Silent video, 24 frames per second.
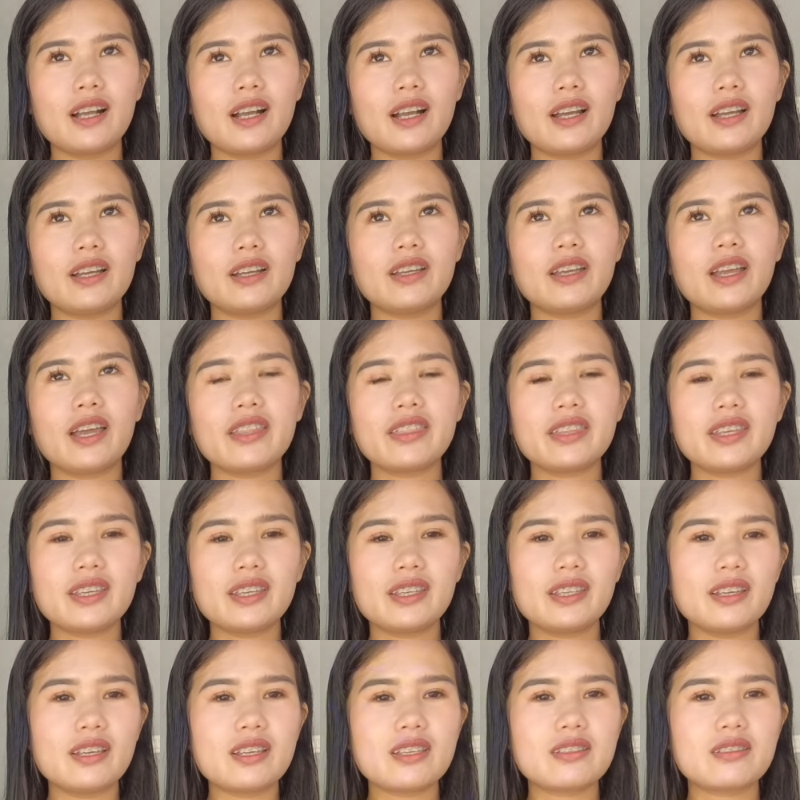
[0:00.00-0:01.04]
I think
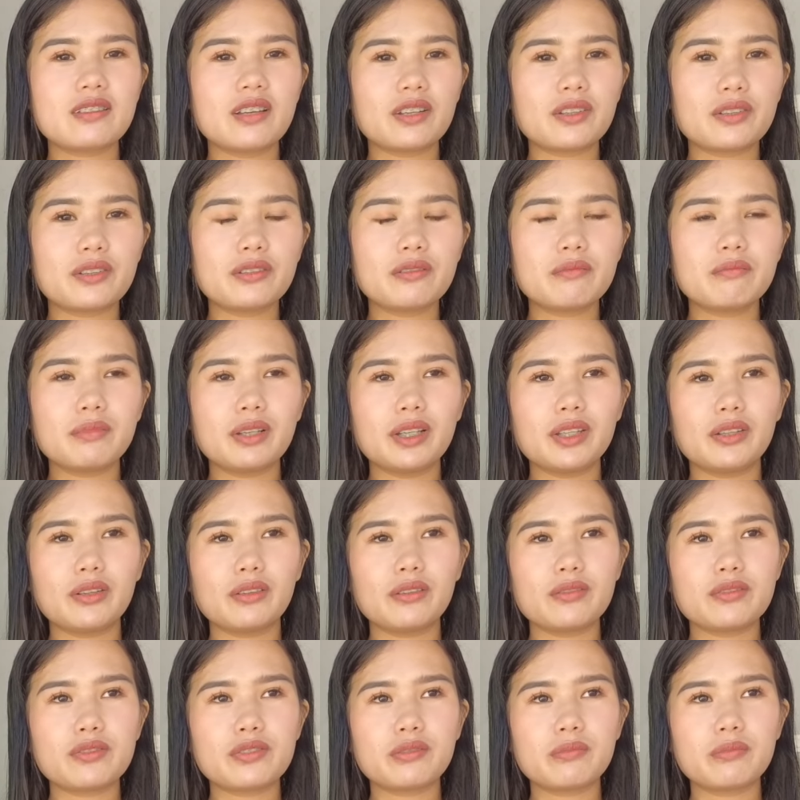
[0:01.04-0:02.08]
he's a good man
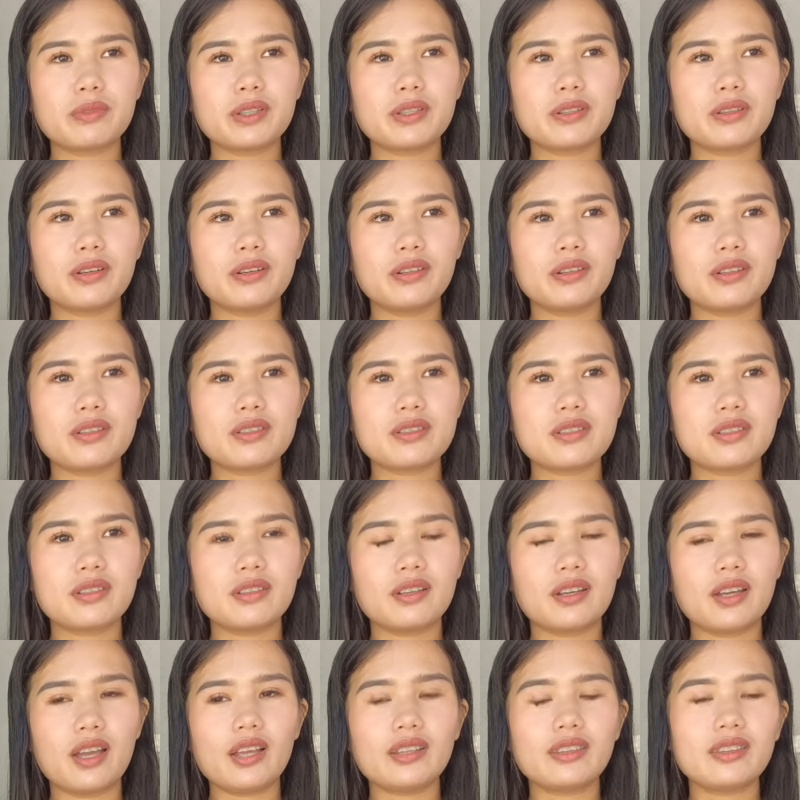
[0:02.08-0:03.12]
also, because
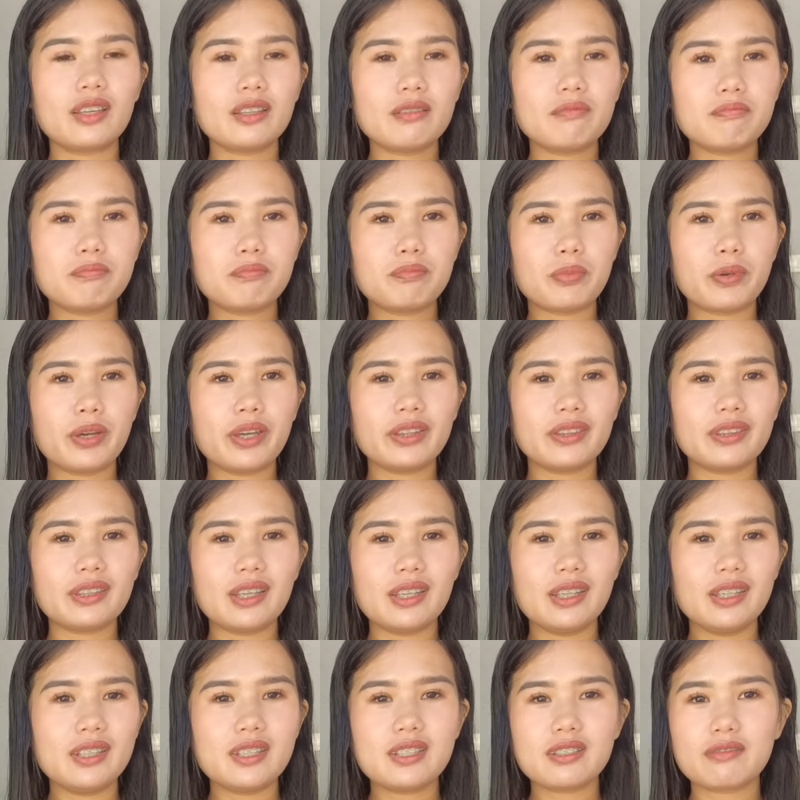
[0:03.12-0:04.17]
at that point that
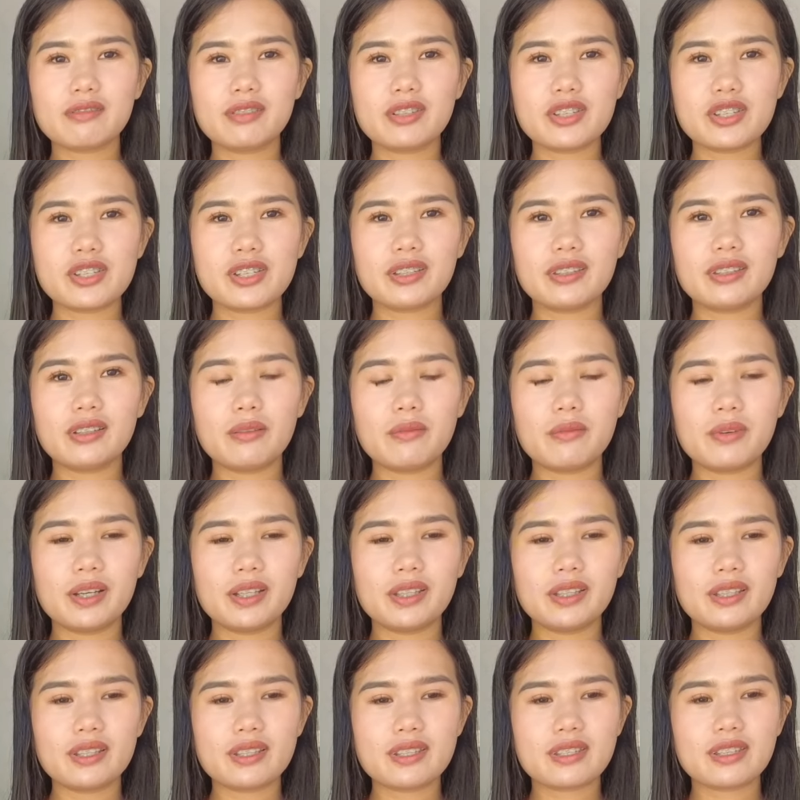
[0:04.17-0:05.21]
he screenshot that
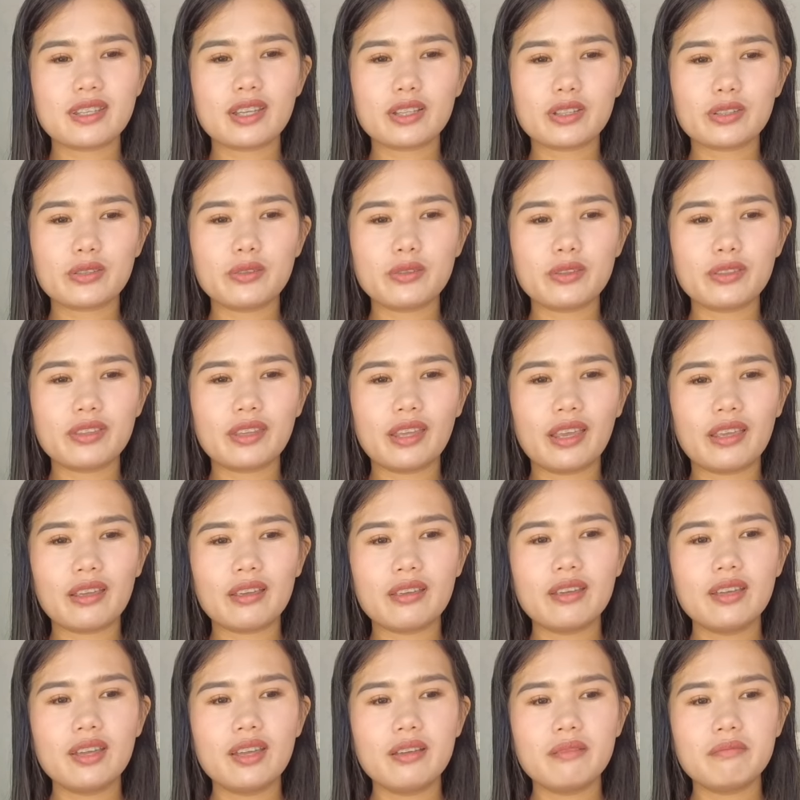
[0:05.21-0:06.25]
one, it's not good thing.